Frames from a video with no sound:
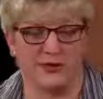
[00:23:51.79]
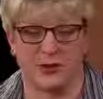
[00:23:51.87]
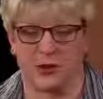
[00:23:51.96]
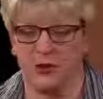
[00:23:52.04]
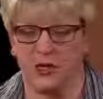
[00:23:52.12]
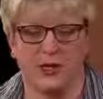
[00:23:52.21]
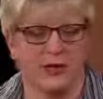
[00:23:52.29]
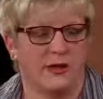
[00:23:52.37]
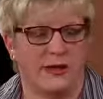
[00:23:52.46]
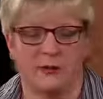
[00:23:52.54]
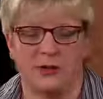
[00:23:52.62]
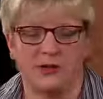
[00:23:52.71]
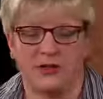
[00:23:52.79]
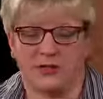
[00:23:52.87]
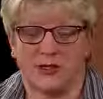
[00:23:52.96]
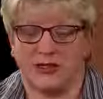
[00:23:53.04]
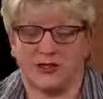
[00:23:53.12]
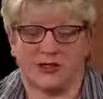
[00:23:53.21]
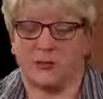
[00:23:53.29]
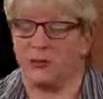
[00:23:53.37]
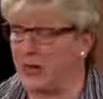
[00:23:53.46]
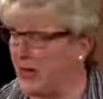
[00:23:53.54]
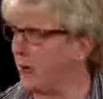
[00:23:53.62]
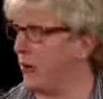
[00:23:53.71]
So oh and we just it's just
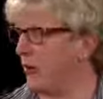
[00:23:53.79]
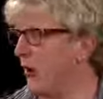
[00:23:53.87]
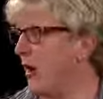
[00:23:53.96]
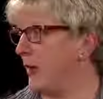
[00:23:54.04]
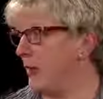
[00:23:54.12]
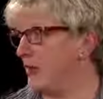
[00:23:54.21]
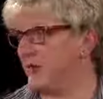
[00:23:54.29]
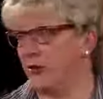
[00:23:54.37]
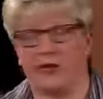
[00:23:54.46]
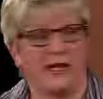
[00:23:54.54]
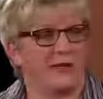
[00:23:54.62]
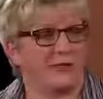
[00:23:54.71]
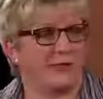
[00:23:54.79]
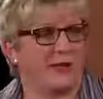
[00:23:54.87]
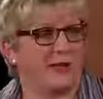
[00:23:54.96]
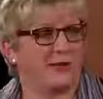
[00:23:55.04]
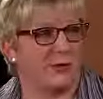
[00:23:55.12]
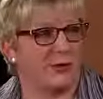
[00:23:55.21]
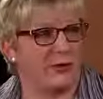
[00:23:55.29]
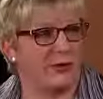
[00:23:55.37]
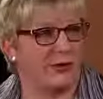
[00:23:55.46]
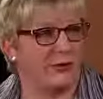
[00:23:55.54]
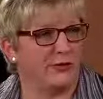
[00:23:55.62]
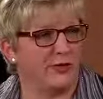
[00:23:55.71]
been our hobby. So that's that's what we do.